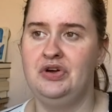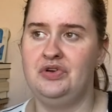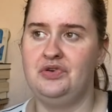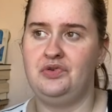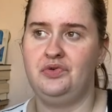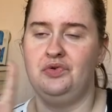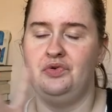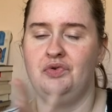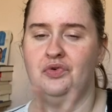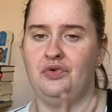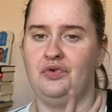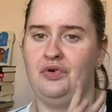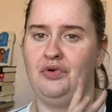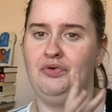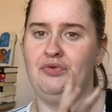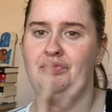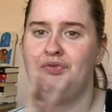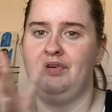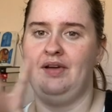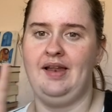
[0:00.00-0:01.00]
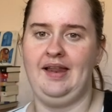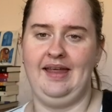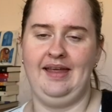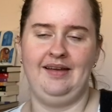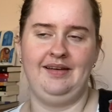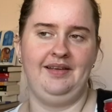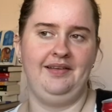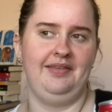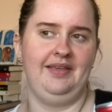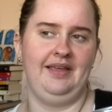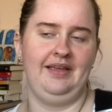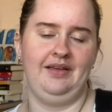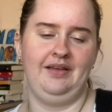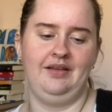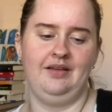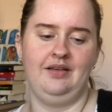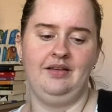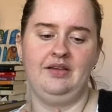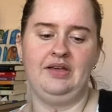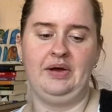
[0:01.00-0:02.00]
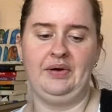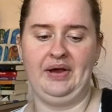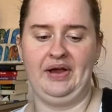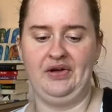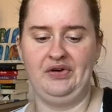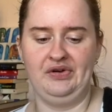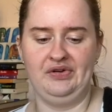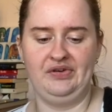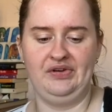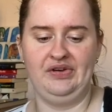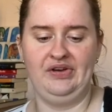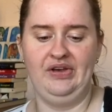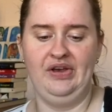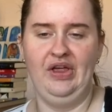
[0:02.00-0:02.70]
not got really anything going on.